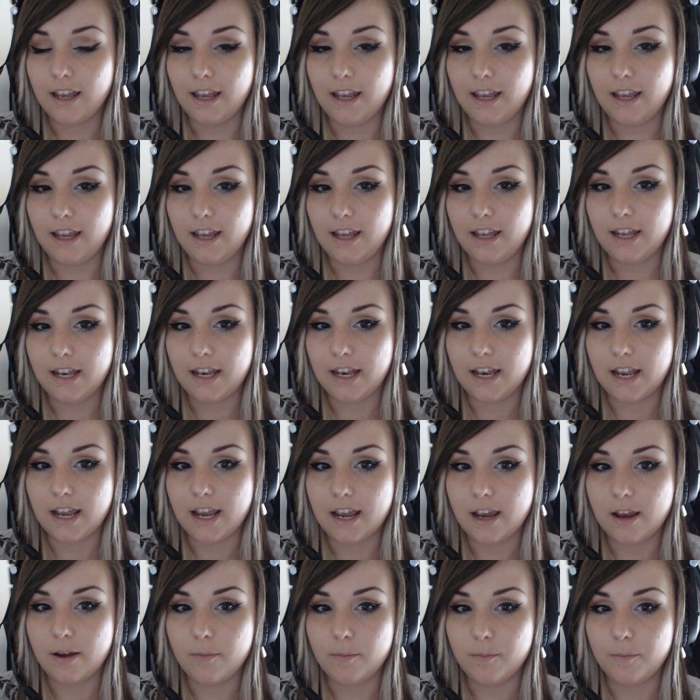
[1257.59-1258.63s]

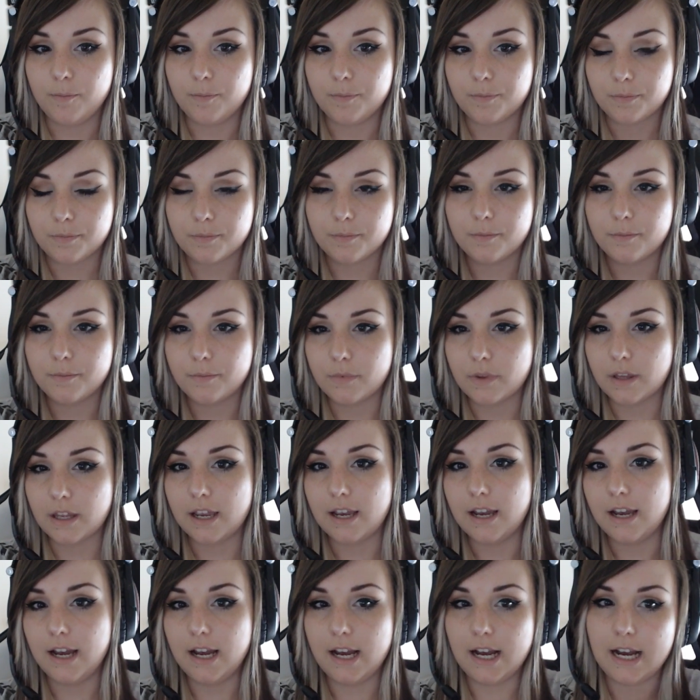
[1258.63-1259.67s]
And
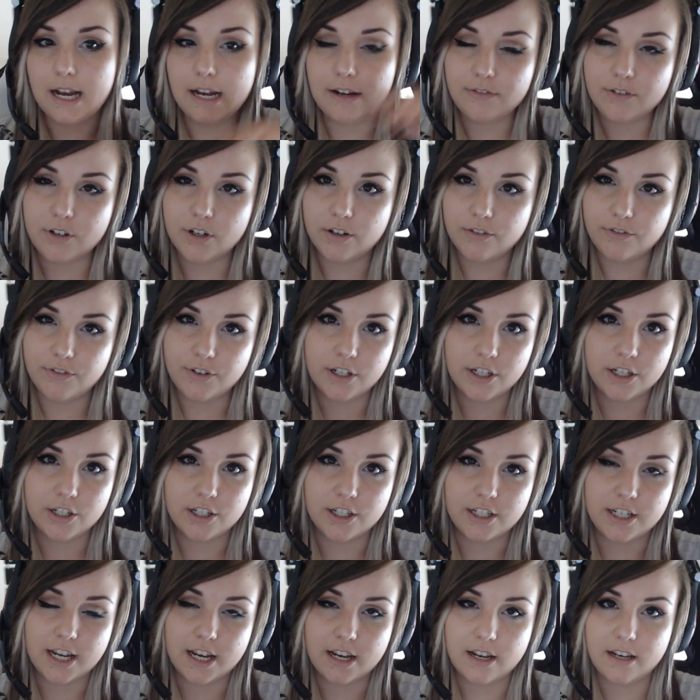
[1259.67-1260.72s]
after I
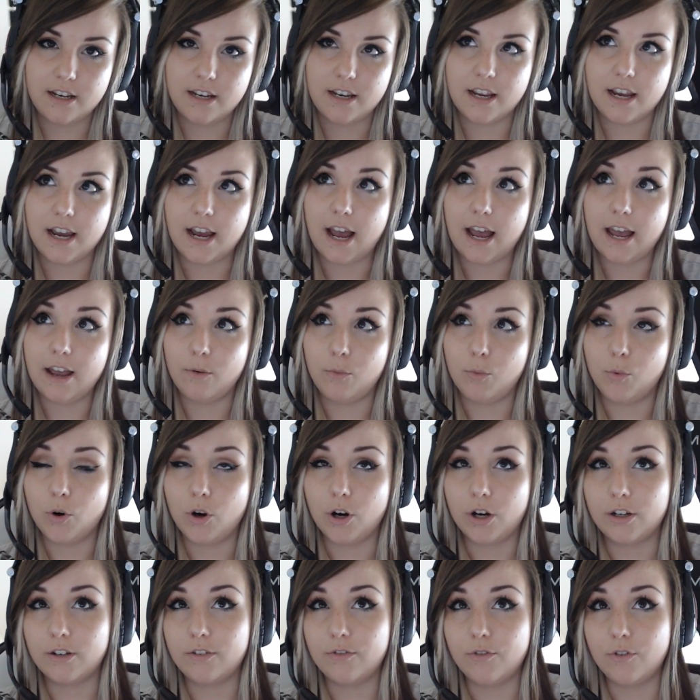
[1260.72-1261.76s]
finished that, I
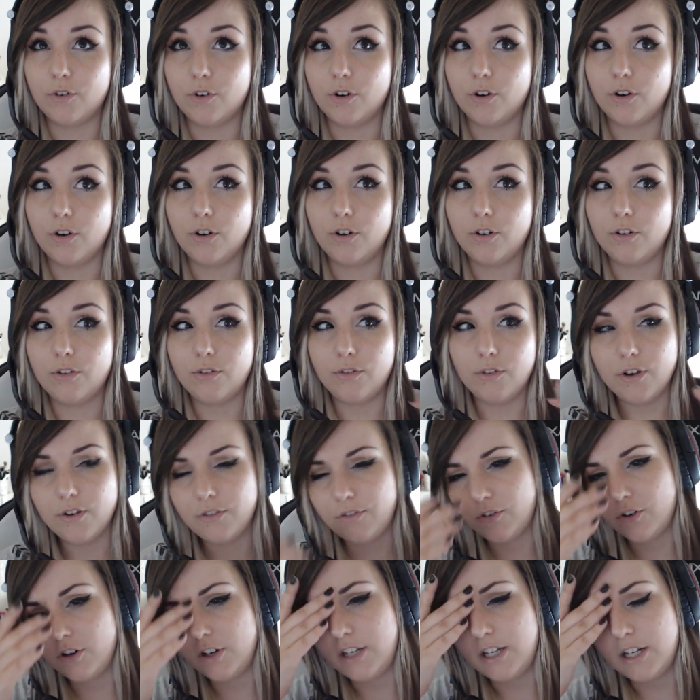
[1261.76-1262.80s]
worked for 3 or
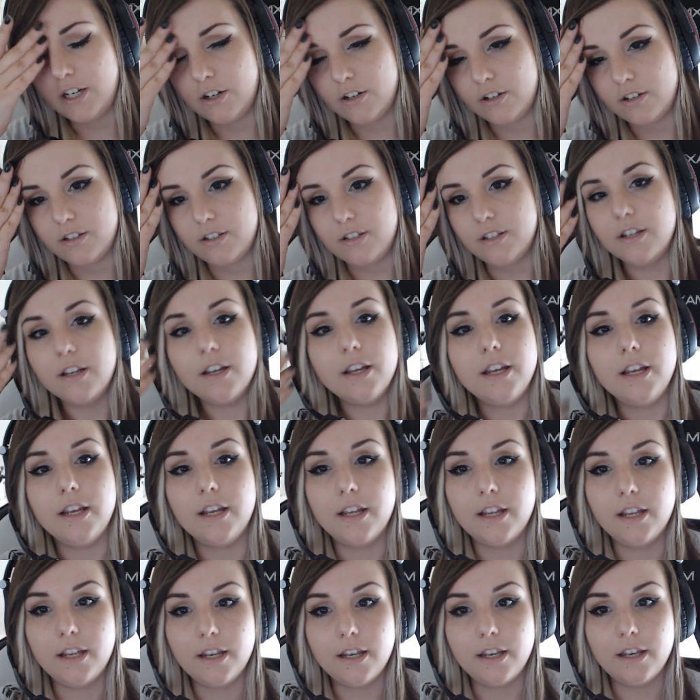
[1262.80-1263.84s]
4 years
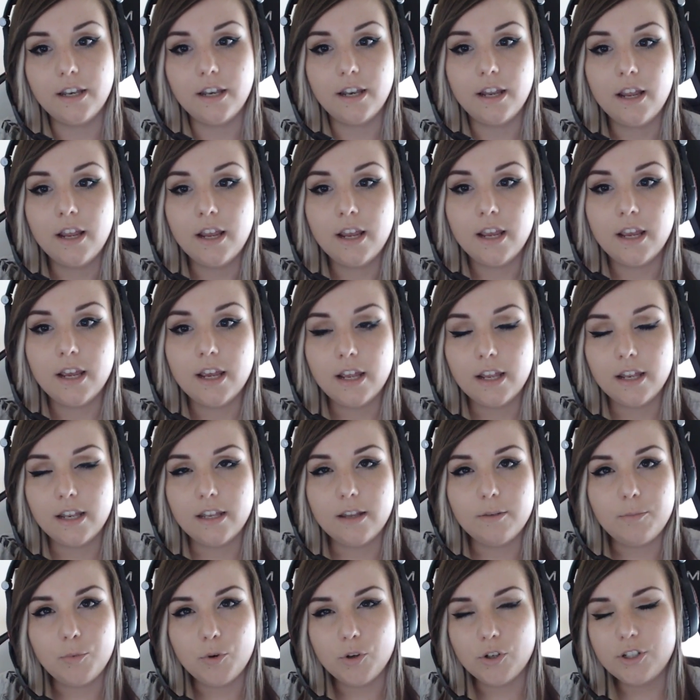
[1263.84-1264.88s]
in
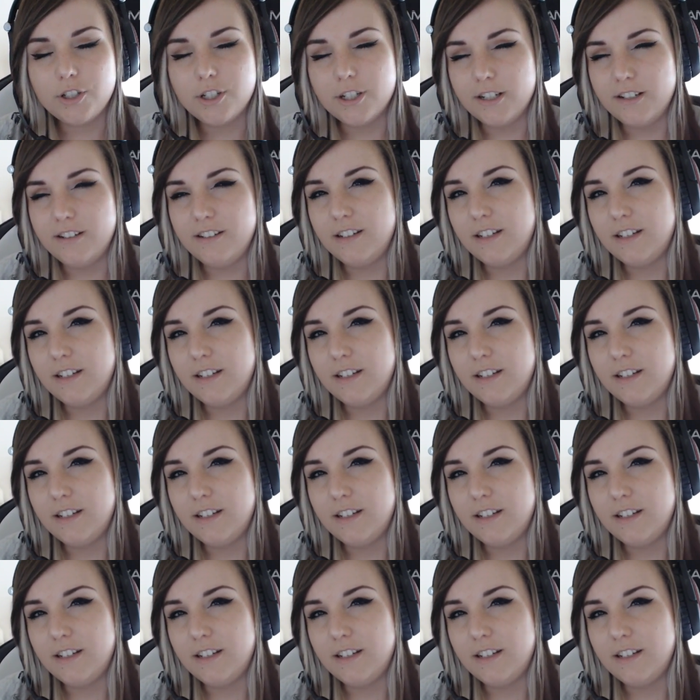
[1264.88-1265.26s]
the purchasing